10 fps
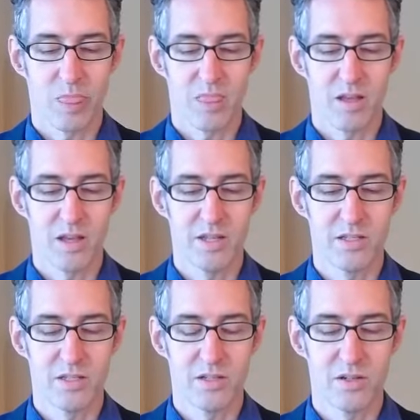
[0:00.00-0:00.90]
And
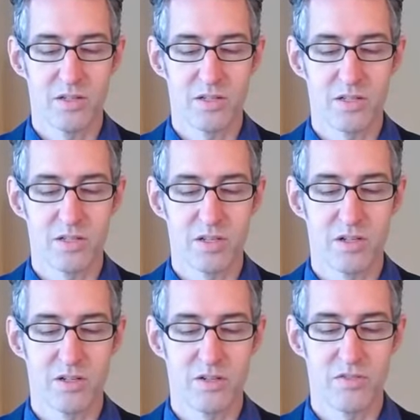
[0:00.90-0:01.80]
you know, there's the skin
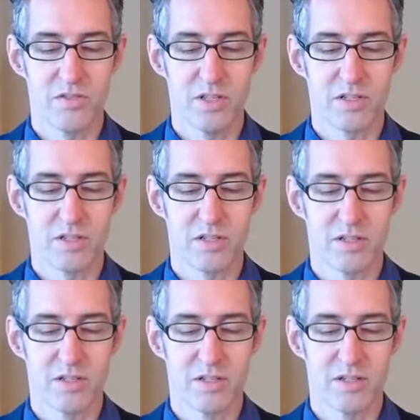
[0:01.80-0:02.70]
on your feet
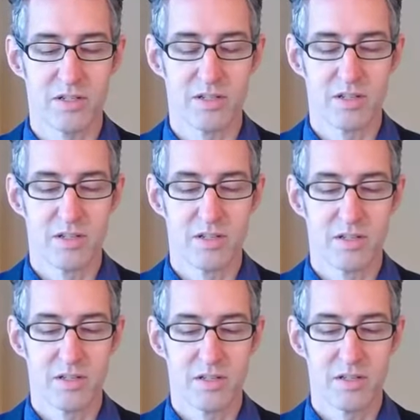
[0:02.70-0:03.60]
and
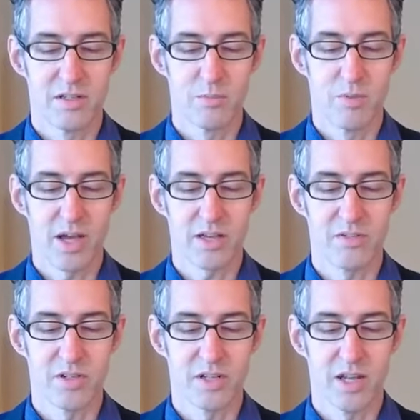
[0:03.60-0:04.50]
the back of
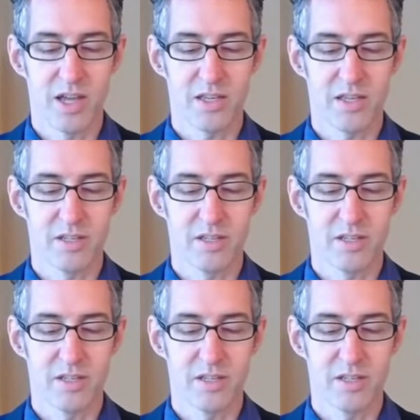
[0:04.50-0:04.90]
your neck,